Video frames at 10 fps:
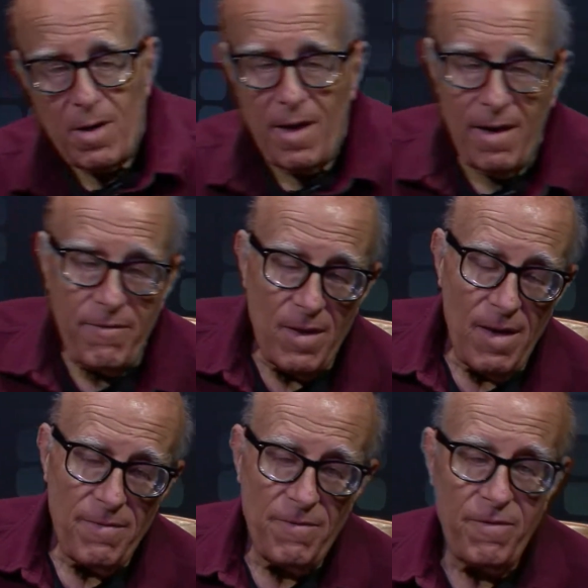at every
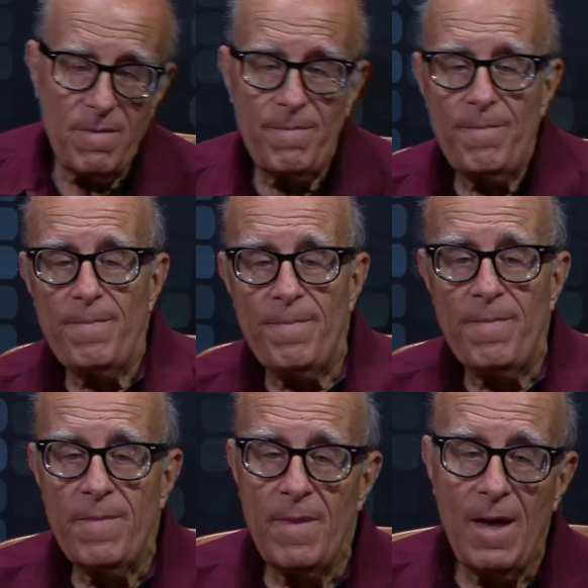level from
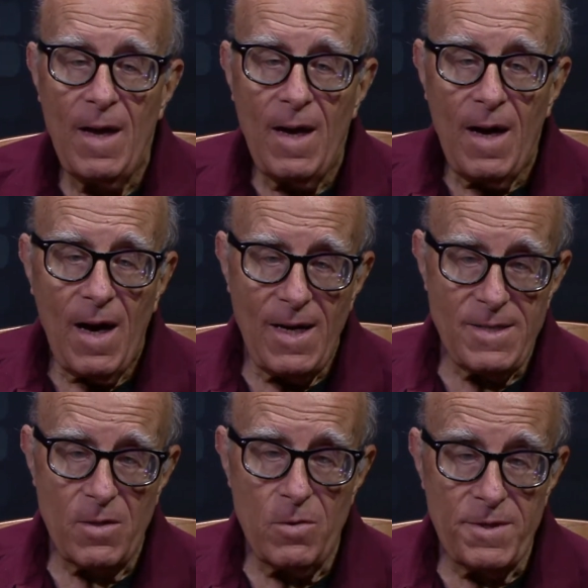high
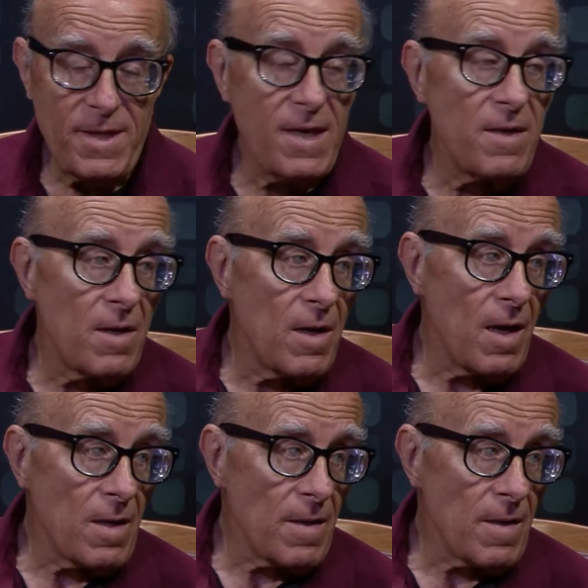school to kindergarten.